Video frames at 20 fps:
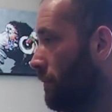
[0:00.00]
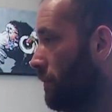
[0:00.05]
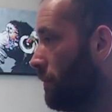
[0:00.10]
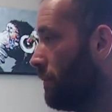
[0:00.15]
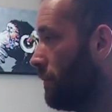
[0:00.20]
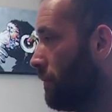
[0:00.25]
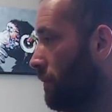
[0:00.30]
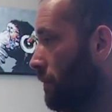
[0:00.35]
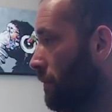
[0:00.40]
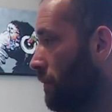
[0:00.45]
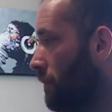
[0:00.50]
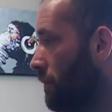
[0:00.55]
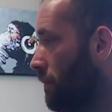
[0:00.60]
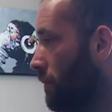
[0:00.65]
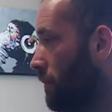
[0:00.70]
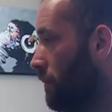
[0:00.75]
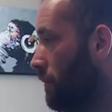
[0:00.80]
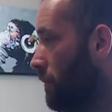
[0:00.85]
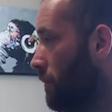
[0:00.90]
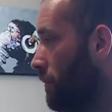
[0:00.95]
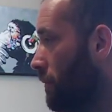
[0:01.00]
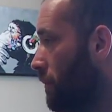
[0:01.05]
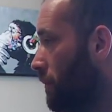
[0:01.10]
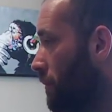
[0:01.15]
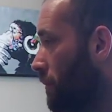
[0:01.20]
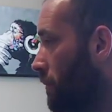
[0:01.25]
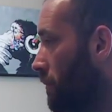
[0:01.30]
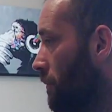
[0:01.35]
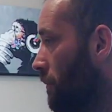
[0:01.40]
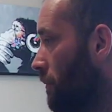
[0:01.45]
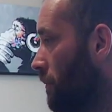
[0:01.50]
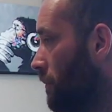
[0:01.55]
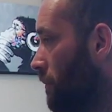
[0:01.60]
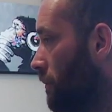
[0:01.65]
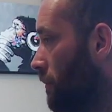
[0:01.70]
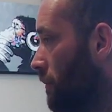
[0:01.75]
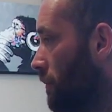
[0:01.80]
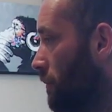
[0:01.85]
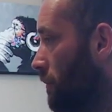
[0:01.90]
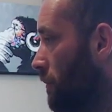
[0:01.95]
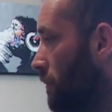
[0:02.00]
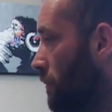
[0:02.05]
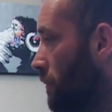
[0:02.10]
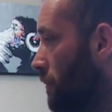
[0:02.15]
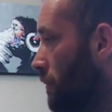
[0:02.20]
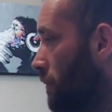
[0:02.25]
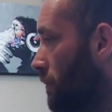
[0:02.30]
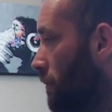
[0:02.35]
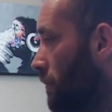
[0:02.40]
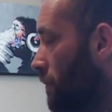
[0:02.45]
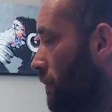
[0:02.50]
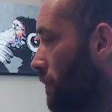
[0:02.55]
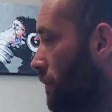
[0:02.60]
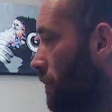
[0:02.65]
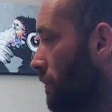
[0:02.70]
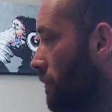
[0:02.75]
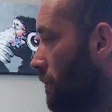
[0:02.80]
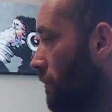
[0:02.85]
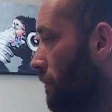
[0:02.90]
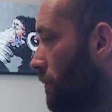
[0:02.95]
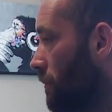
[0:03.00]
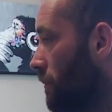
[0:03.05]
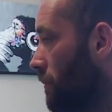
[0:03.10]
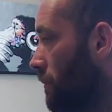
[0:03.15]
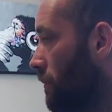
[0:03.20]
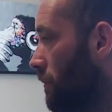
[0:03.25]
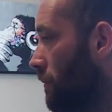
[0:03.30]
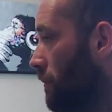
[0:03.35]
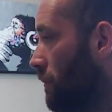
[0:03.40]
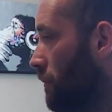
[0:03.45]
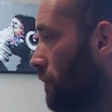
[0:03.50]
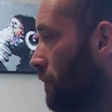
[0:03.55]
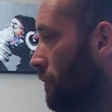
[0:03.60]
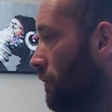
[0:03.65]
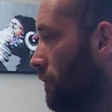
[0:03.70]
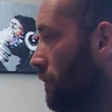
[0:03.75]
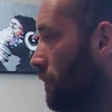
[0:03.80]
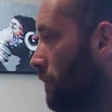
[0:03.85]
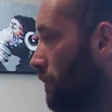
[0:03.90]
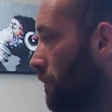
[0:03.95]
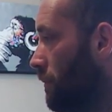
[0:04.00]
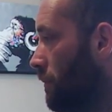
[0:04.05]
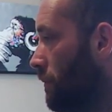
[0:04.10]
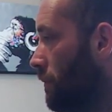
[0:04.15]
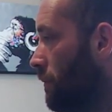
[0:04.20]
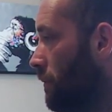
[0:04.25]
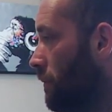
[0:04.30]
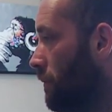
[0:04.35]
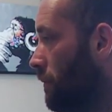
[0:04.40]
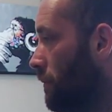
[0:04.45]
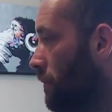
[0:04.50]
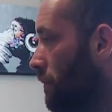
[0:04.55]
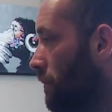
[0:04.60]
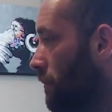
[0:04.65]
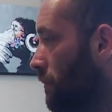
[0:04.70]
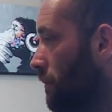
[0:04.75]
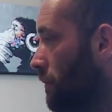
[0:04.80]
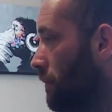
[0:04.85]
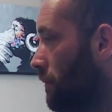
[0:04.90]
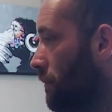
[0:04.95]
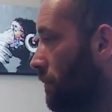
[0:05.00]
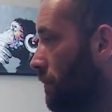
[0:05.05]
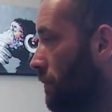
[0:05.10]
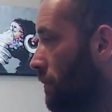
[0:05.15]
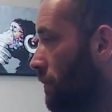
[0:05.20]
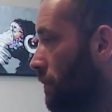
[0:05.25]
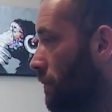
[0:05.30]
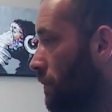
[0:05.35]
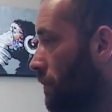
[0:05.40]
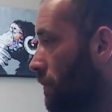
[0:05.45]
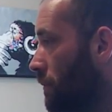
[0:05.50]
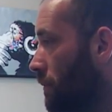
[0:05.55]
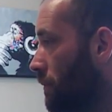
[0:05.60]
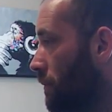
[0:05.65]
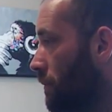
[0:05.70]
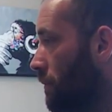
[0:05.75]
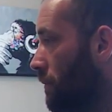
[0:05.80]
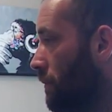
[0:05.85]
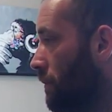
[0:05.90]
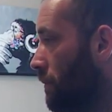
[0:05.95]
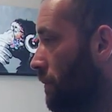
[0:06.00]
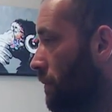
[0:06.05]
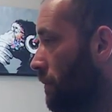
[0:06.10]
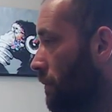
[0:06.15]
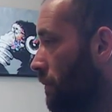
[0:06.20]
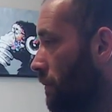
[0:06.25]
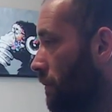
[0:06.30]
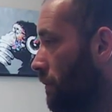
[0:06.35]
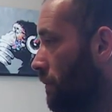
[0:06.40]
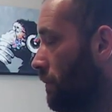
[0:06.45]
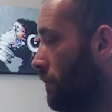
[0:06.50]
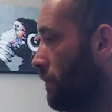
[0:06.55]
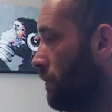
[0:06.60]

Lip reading: (not speaking)